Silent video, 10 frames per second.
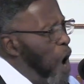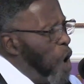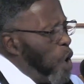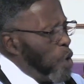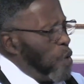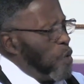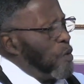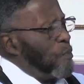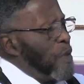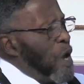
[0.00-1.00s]

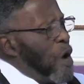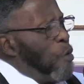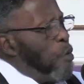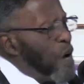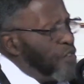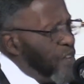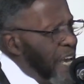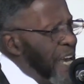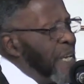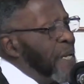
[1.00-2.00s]
Paul
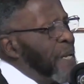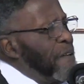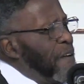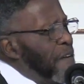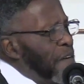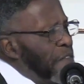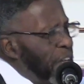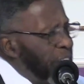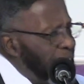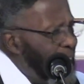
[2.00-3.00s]
was in
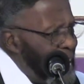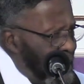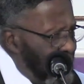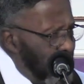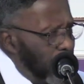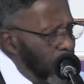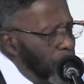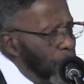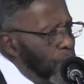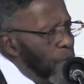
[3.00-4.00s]
the
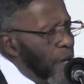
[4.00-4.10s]
kingdom,